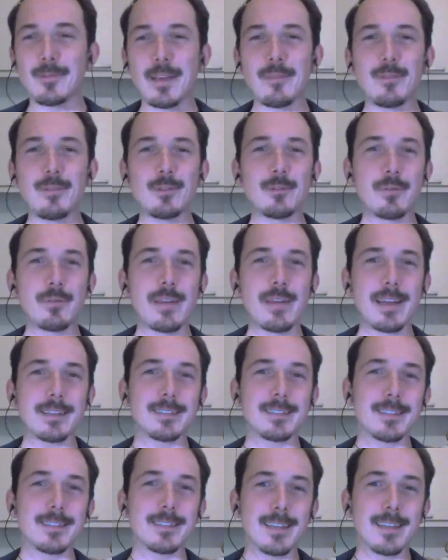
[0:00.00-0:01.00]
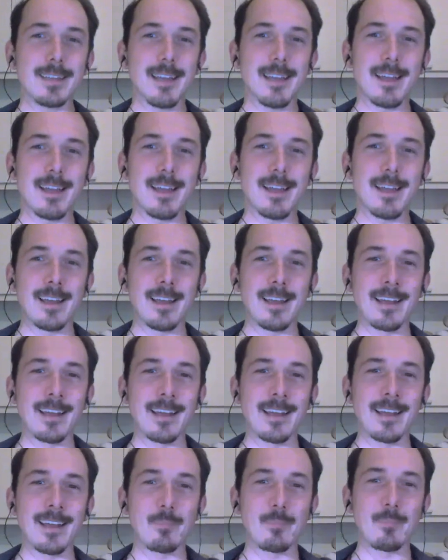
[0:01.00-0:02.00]
you do that and
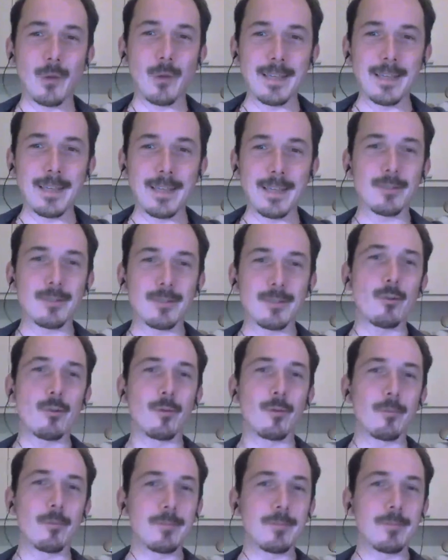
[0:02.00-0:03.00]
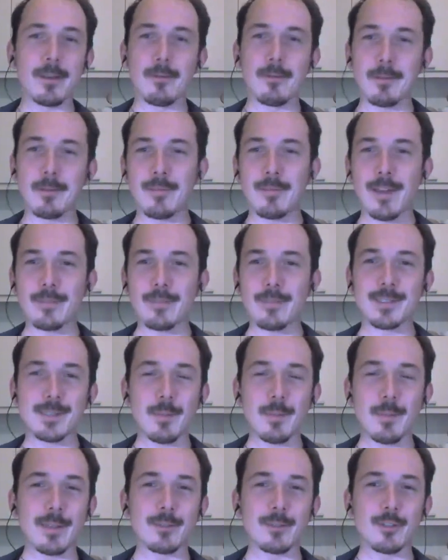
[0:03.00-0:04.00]
it breaks, or if you have
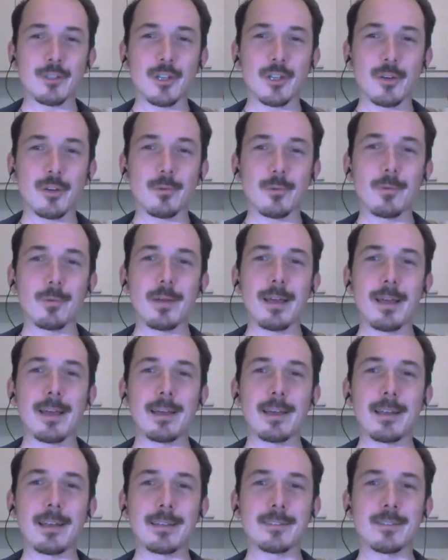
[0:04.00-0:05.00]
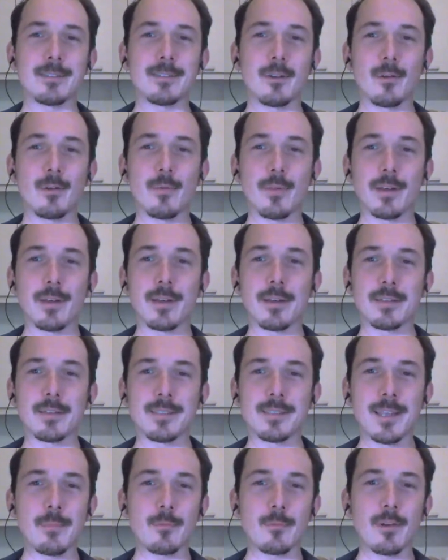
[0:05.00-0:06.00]
something to show, let us know on the
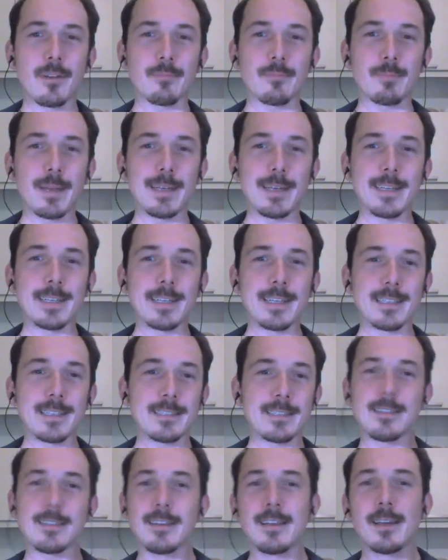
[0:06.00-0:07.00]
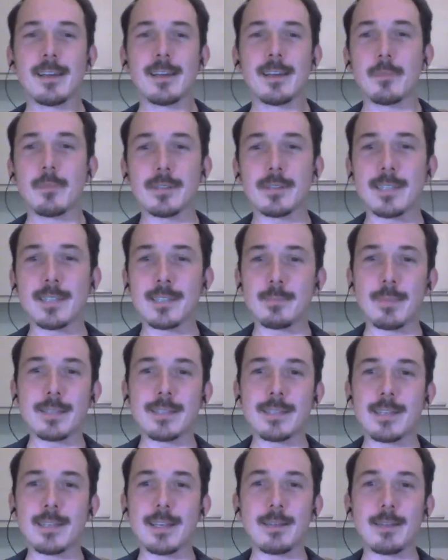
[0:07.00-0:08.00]
Snapcraft mailing list, because that's
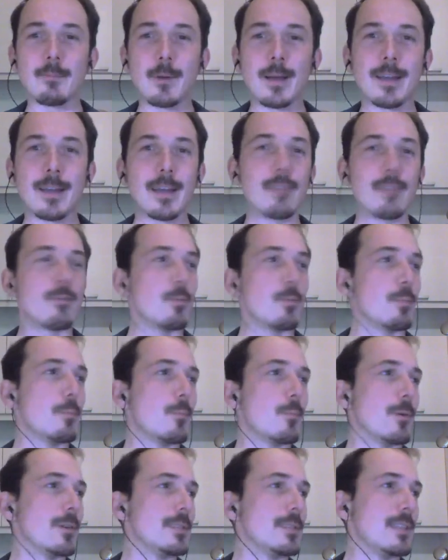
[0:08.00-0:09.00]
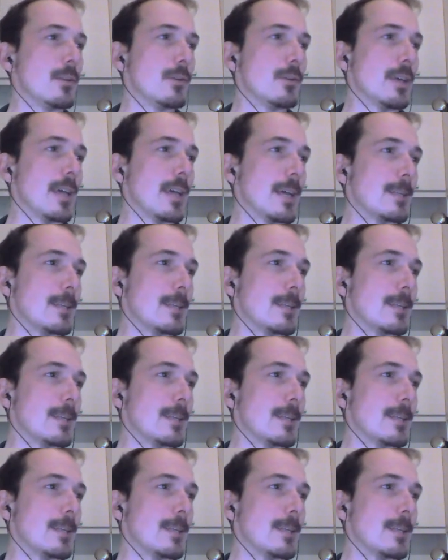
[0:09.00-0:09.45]
basically where everyone is looking at.